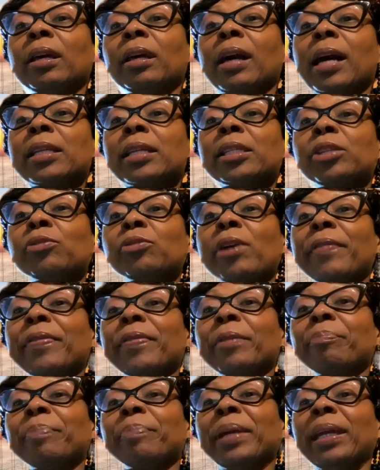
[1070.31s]
I still have
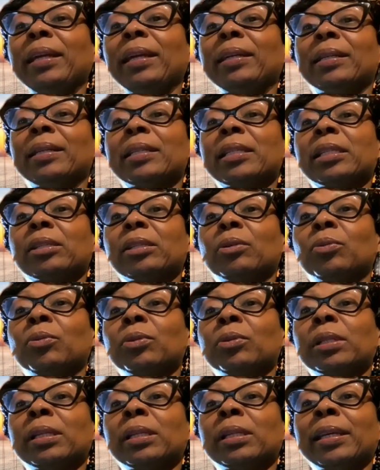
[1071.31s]
the pinkness
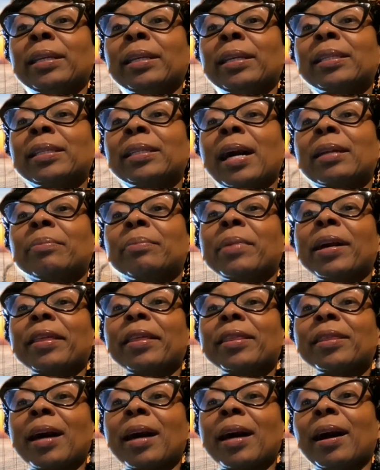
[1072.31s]
on the inside of my
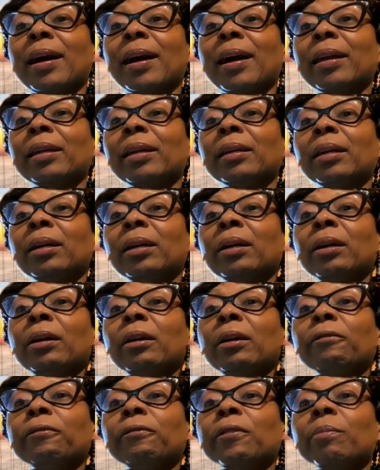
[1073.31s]
thigh
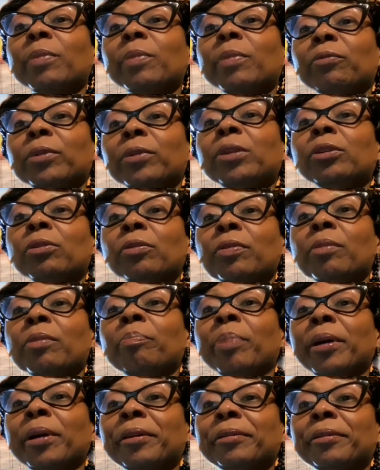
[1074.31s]
from the
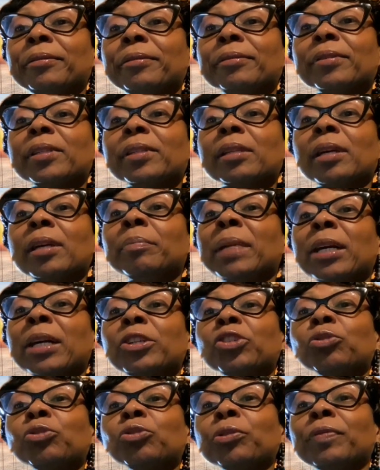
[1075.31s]
burns. I'm not
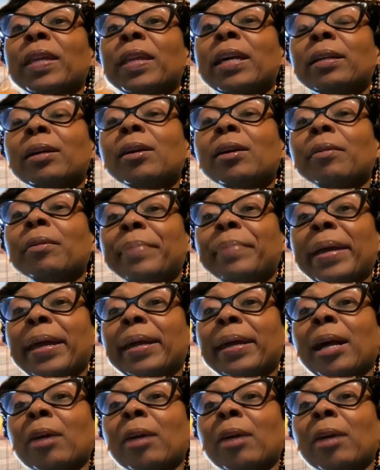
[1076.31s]
sure if that'll come back.